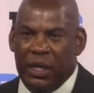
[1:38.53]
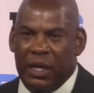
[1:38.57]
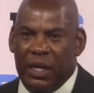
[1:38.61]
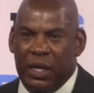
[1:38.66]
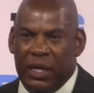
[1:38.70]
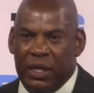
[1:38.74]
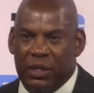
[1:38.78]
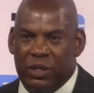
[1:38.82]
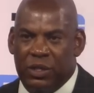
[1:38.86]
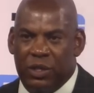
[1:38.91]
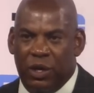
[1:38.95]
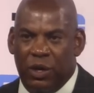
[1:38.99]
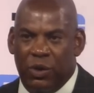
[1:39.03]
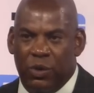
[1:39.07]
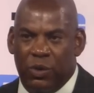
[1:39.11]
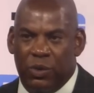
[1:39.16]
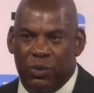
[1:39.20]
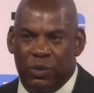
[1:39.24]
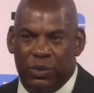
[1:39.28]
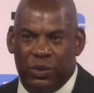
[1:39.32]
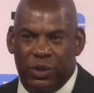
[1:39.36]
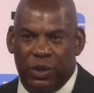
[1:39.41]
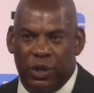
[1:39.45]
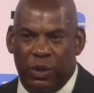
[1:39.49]
and so
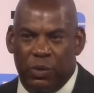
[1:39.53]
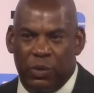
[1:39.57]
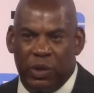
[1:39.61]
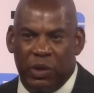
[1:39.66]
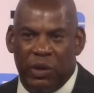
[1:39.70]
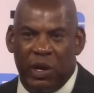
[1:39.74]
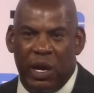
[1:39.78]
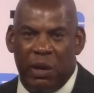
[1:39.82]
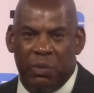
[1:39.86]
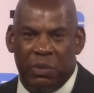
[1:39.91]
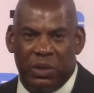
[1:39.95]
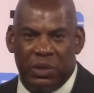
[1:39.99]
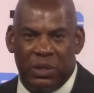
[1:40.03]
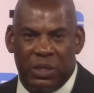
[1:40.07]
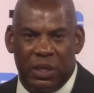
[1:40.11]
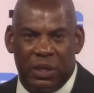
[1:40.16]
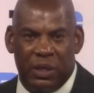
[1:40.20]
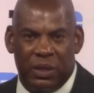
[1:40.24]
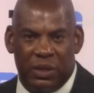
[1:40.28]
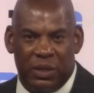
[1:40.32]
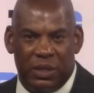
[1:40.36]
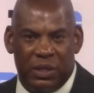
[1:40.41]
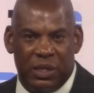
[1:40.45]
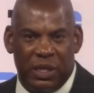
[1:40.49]
you know we were able
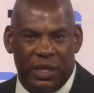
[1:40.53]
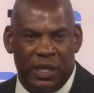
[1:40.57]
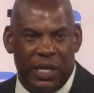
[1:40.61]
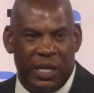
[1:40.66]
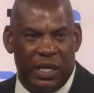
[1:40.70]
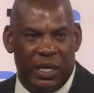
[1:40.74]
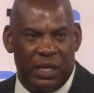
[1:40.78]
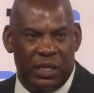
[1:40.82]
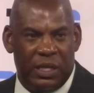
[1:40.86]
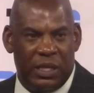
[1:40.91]
to to get it